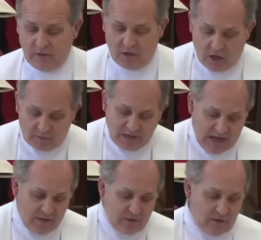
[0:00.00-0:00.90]
come
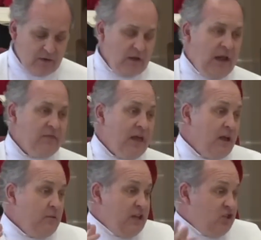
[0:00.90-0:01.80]
together and
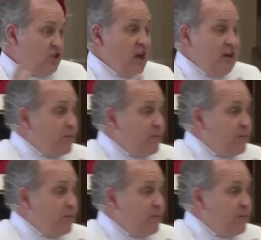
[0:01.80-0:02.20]
they, they study